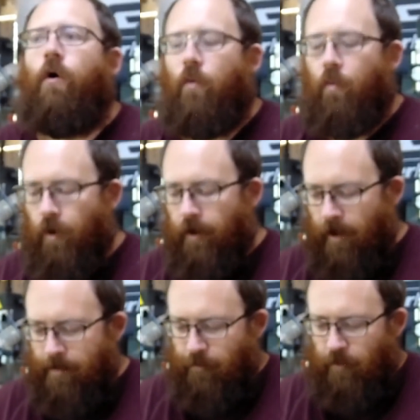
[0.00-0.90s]
What
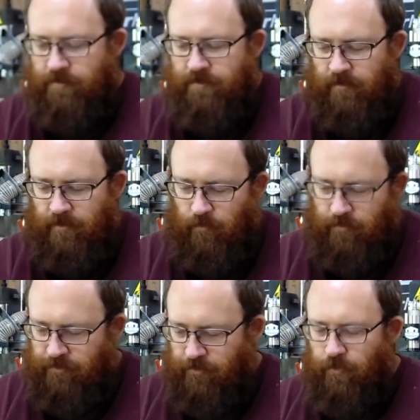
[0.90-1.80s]
I personally
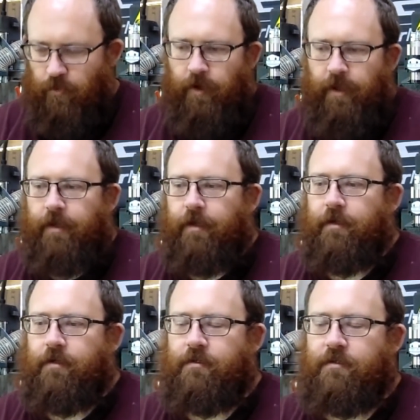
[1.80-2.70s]
will do
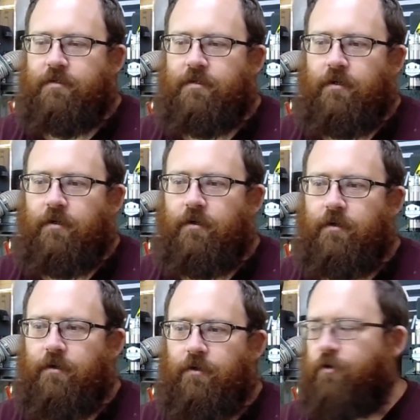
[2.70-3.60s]
is
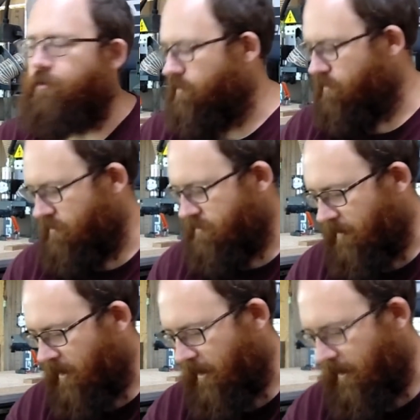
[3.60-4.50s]
use
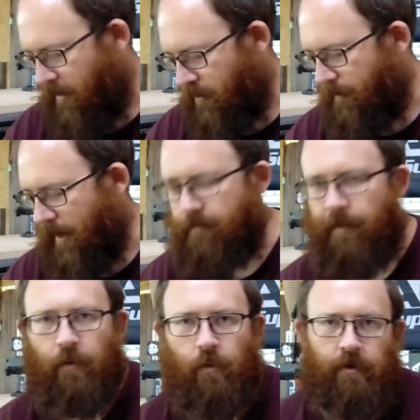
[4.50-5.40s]
I'll go back to
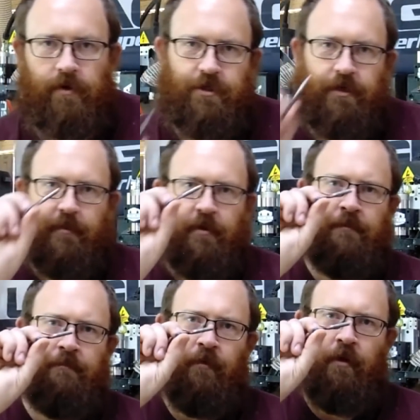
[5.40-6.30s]
my 1/4 inch end mill.
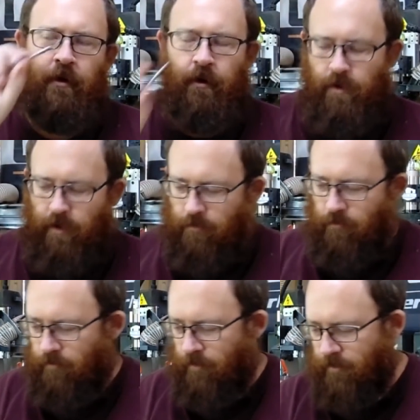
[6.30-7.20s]
I
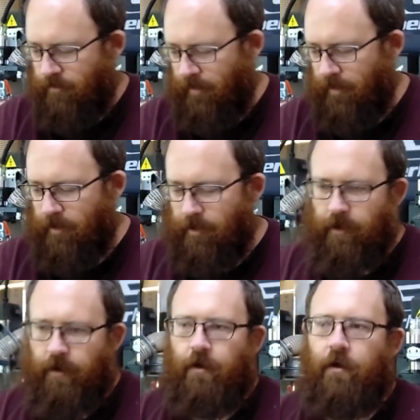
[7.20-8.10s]
will run
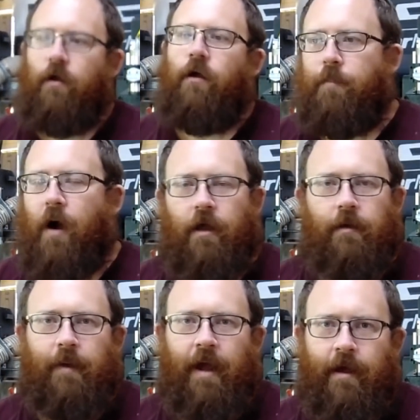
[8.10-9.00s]
a
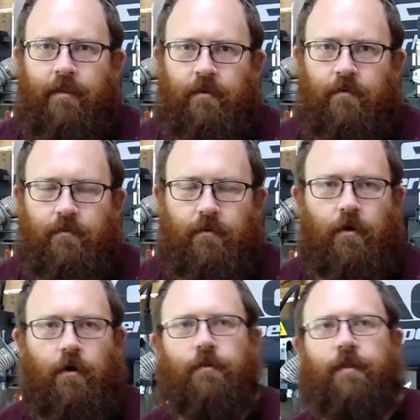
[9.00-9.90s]
pocket path
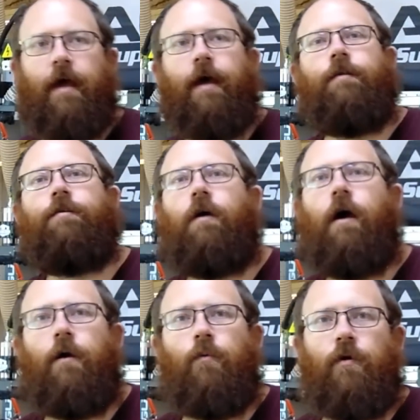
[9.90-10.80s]
on that.
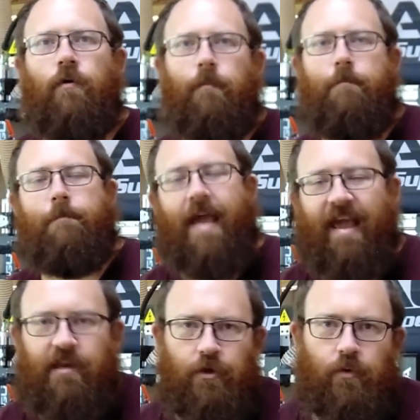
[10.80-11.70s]
I will
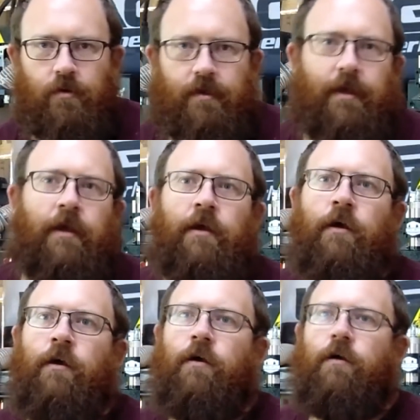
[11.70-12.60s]
manually
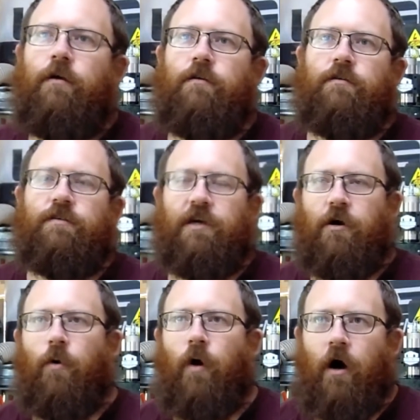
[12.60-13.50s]

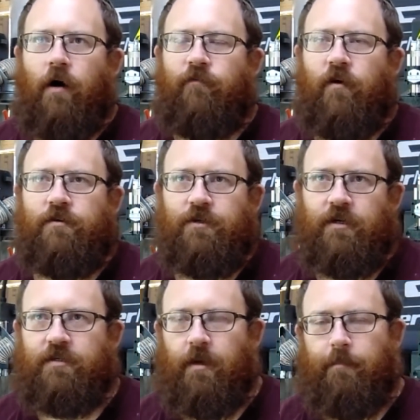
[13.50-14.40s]
zero off
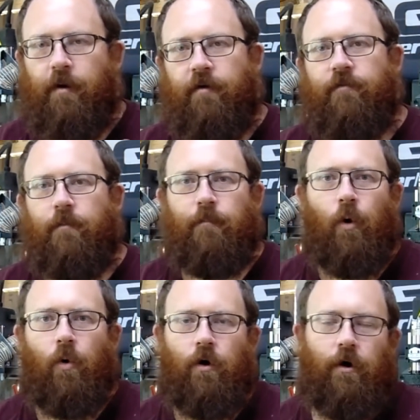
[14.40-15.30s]
just above the
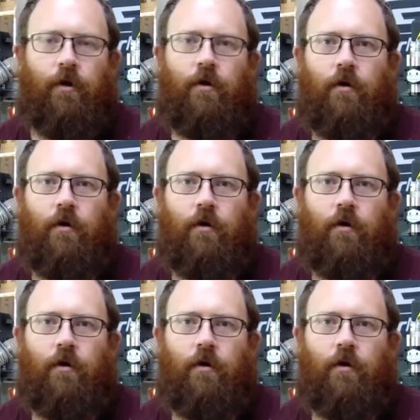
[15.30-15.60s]
board,